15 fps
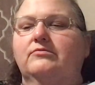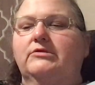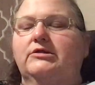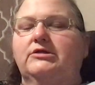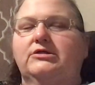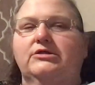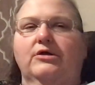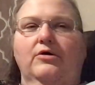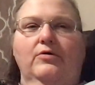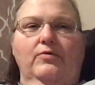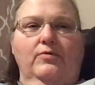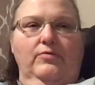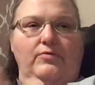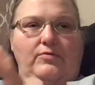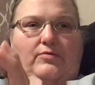
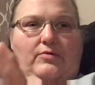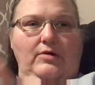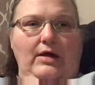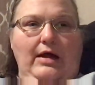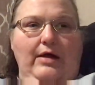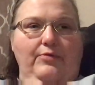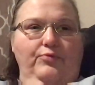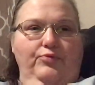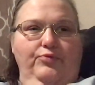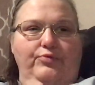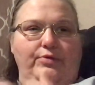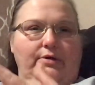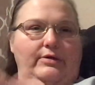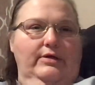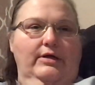so I'm
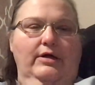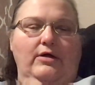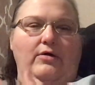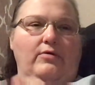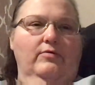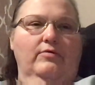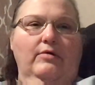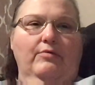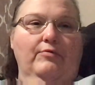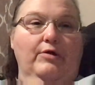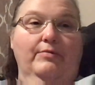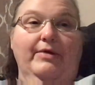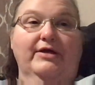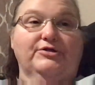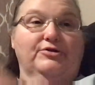going to
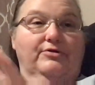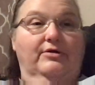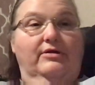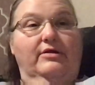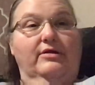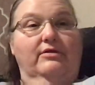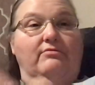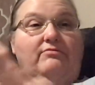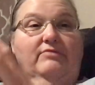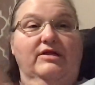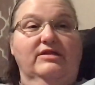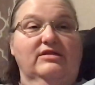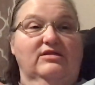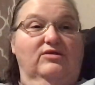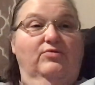make sure that
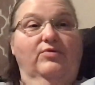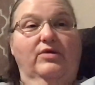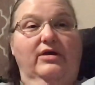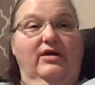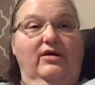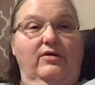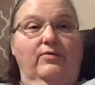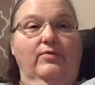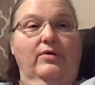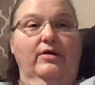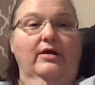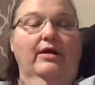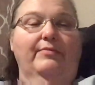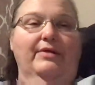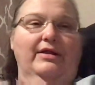this is a really good
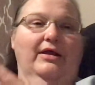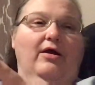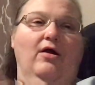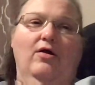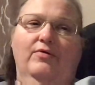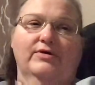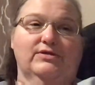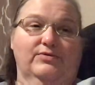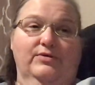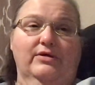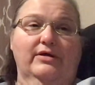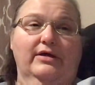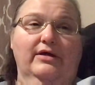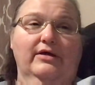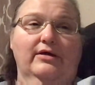one. I mean, they're always
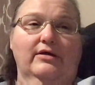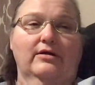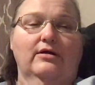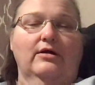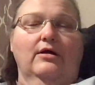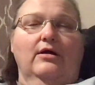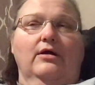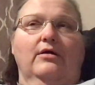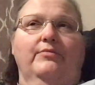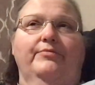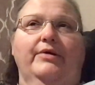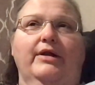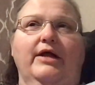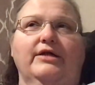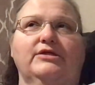really good,
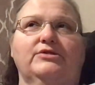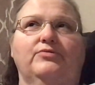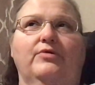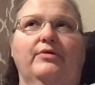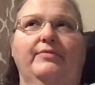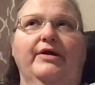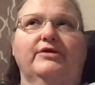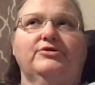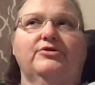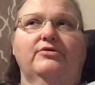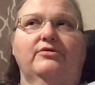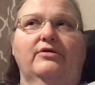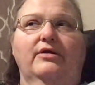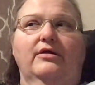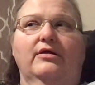but I just want to make sure
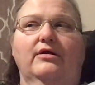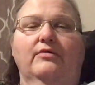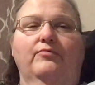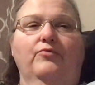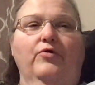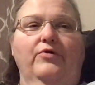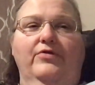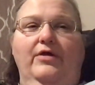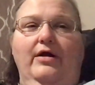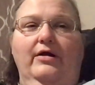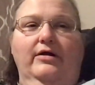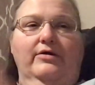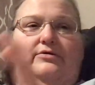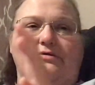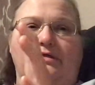that more thought
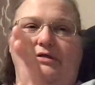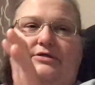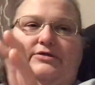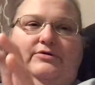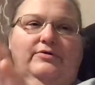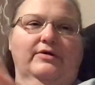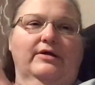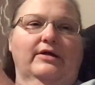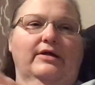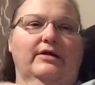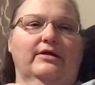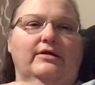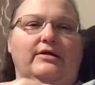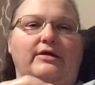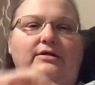goes into it
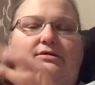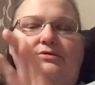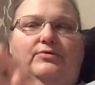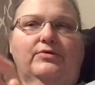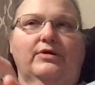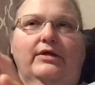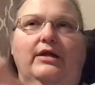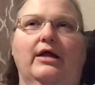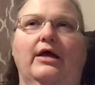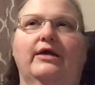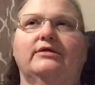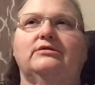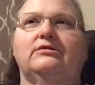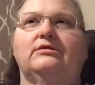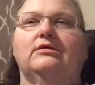and it's really
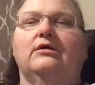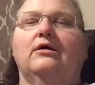nice.